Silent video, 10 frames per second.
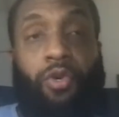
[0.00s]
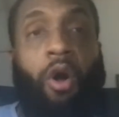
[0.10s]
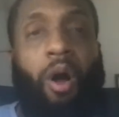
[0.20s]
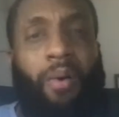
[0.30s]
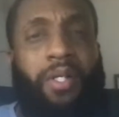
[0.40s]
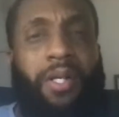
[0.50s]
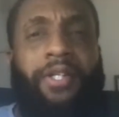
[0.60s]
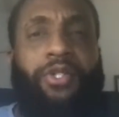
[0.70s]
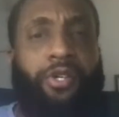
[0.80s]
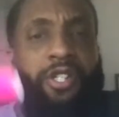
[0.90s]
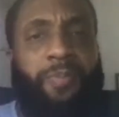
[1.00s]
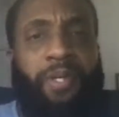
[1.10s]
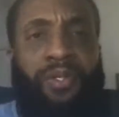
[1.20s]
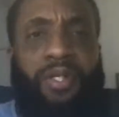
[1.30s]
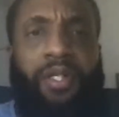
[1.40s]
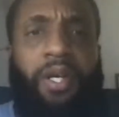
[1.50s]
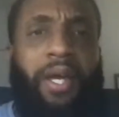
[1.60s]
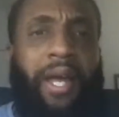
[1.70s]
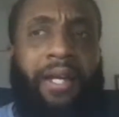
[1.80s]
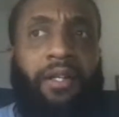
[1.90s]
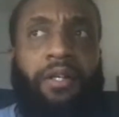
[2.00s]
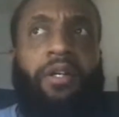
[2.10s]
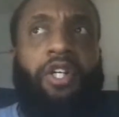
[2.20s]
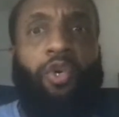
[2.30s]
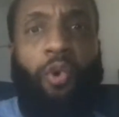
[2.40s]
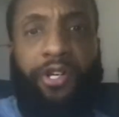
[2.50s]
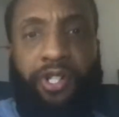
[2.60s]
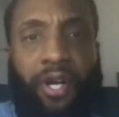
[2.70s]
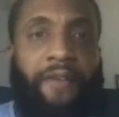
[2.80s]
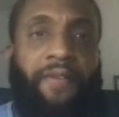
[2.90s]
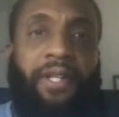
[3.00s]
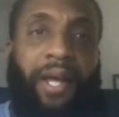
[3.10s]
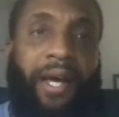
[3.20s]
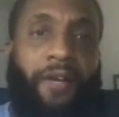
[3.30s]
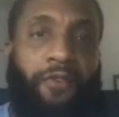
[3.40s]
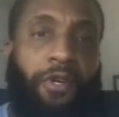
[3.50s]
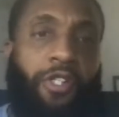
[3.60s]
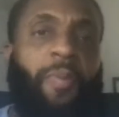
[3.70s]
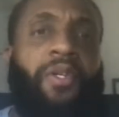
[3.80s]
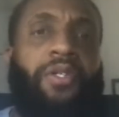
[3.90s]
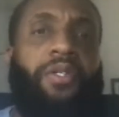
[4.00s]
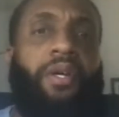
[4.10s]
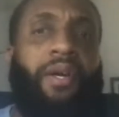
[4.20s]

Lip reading: So always look at your expenses and literally question every line of your expenses.